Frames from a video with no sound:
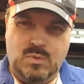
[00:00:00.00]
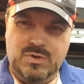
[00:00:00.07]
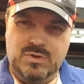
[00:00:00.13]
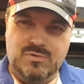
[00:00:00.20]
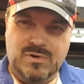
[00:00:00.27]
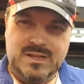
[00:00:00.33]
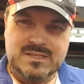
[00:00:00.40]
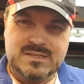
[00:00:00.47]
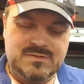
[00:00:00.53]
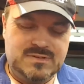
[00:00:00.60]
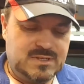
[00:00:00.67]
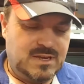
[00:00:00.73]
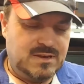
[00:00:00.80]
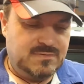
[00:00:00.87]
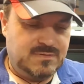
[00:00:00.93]
with relative
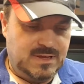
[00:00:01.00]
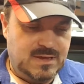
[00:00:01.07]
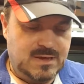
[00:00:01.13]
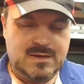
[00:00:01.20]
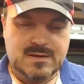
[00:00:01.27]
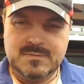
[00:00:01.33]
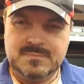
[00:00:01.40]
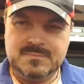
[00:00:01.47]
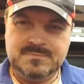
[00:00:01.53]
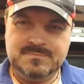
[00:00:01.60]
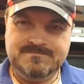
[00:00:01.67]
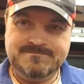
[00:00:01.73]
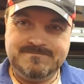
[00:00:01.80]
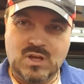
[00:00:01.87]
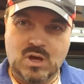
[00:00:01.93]
safety,
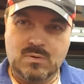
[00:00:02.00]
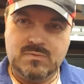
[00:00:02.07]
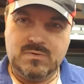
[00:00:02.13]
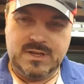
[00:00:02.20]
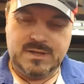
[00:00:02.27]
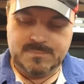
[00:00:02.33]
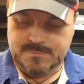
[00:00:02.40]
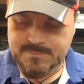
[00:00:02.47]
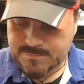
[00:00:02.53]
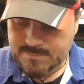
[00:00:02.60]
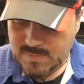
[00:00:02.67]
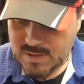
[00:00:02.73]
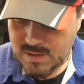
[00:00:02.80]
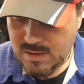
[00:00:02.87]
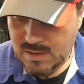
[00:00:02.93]
hopefully.
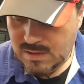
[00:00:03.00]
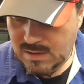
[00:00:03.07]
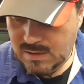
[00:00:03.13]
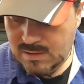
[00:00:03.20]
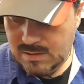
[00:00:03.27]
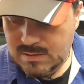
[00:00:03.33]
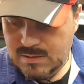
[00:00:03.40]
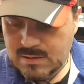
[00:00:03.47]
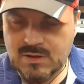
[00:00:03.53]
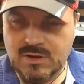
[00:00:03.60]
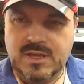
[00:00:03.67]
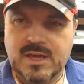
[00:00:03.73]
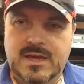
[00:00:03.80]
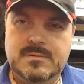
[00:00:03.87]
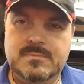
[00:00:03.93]

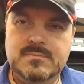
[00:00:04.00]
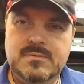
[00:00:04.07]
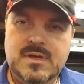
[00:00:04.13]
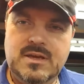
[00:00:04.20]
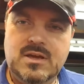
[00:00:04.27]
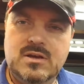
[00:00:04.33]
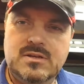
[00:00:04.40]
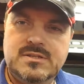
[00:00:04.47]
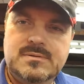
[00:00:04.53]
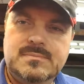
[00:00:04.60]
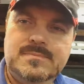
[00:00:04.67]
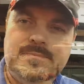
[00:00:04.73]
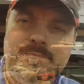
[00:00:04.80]
Okay, here goes.